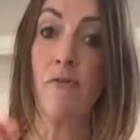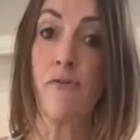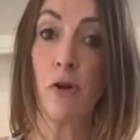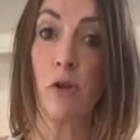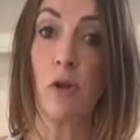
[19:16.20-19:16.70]

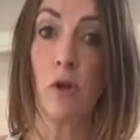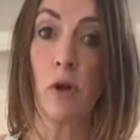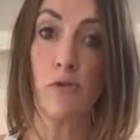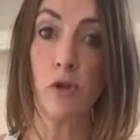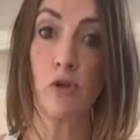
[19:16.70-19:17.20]
full
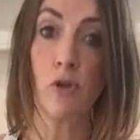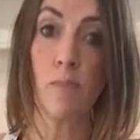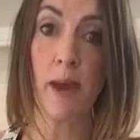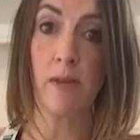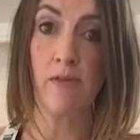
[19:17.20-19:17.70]
of
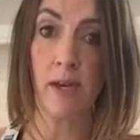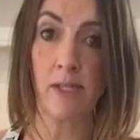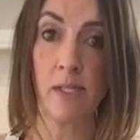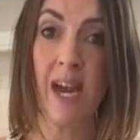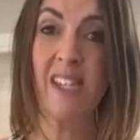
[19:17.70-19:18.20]
nutrient
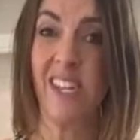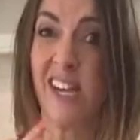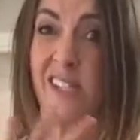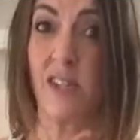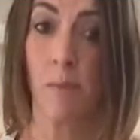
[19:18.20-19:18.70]
benefits,
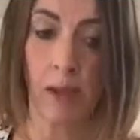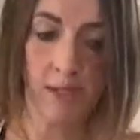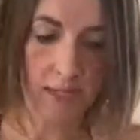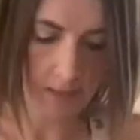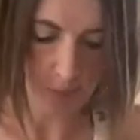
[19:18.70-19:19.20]
tastes
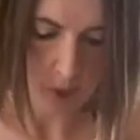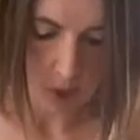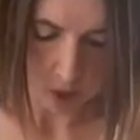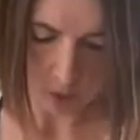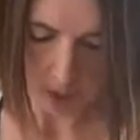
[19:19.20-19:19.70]
amazing.
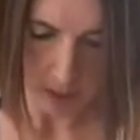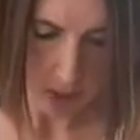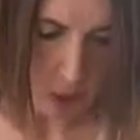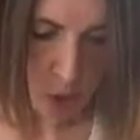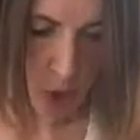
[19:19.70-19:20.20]
Okay,
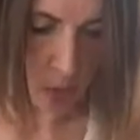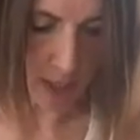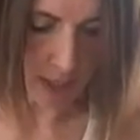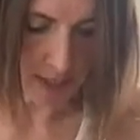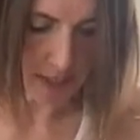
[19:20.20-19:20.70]
to
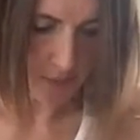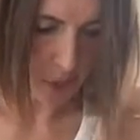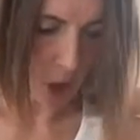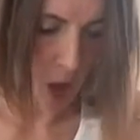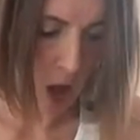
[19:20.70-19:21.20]
it,
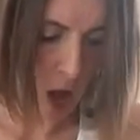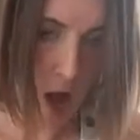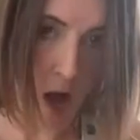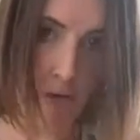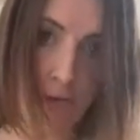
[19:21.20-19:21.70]

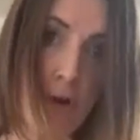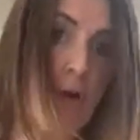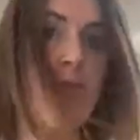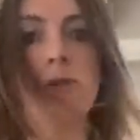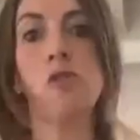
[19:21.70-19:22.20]
half
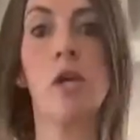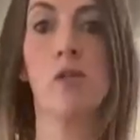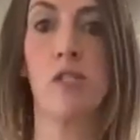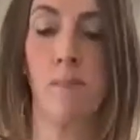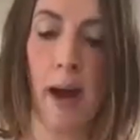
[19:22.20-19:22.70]
of those
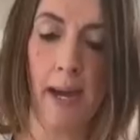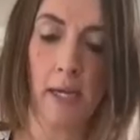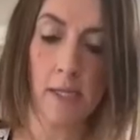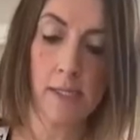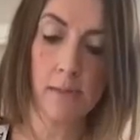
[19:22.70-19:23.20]
toasted pine
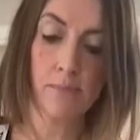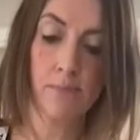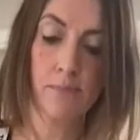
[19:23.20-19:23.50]
nuts,